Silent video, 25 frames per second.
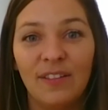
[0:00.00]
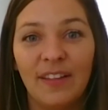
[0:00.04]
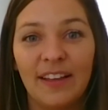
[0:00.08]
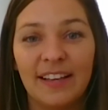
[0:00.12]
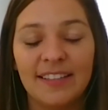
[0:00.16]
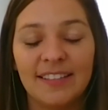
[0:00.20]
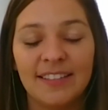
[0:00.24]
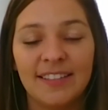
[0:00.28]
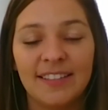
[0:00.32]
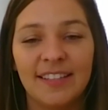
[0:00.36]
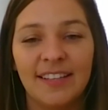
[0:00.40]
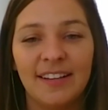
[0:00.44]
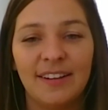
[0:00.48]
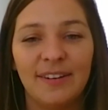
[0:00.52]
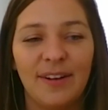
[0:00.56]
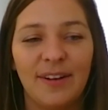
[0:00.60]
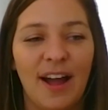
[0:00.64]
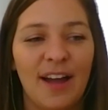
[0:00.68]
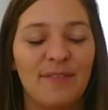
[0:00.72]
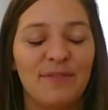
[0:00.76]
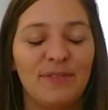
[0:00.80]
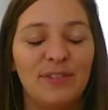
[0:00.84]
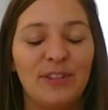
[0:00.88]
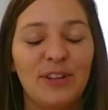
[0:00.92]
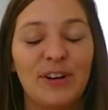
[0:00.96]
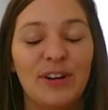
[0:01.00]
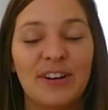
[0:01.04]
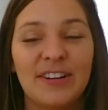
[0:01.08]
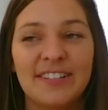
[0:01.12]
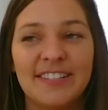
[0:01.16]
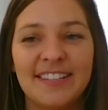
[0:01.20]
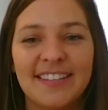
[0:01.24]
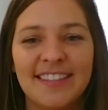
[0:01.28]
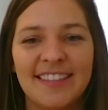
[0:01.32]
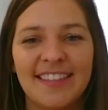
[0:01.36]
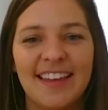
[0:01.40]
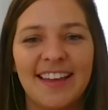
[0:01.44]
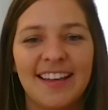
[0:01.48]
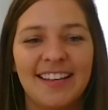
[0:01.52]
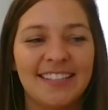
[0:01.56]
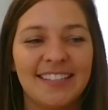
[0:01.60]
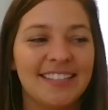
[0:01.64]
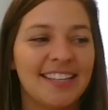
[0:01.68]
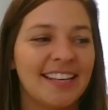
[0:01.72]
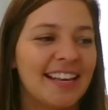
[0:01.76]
Like zero, I've learned things,